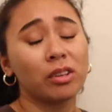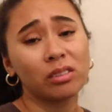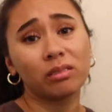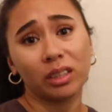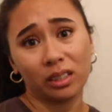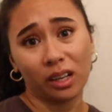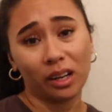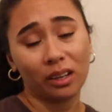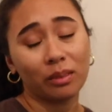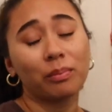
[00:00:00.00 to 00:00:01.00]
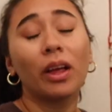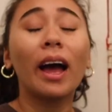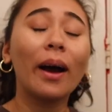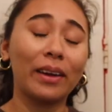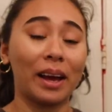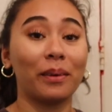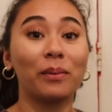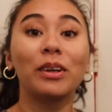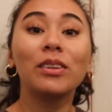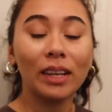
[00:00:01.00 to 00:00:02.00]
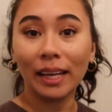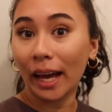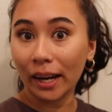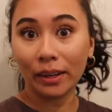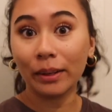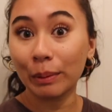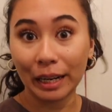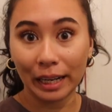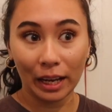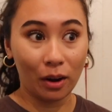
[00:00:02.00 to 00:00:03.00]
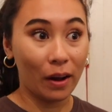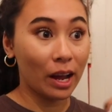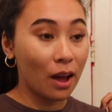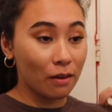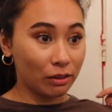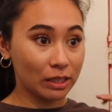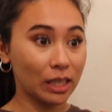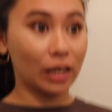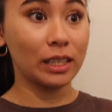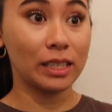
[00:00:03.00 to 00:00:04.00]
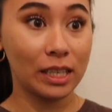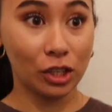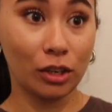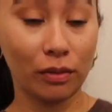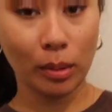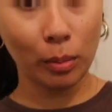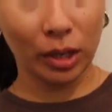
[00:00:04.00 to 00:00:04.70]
I'm also really tired. Okay, we're just gonna get, we're gonna get going. First I got this t-shirt from the